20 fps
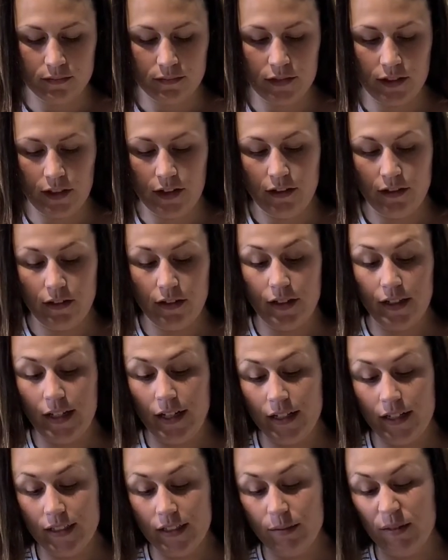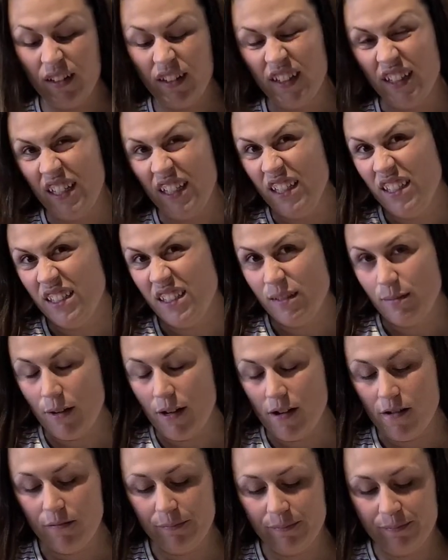You can already kind of smell the yeast
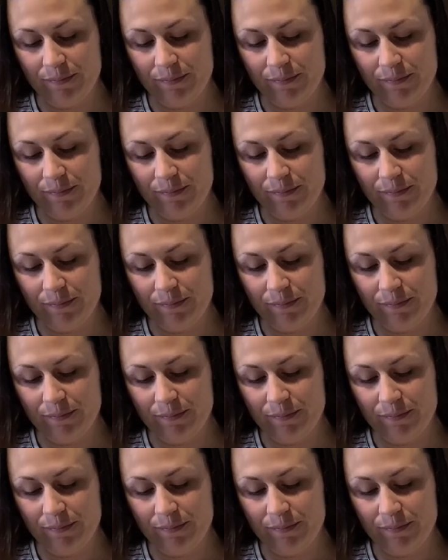smell.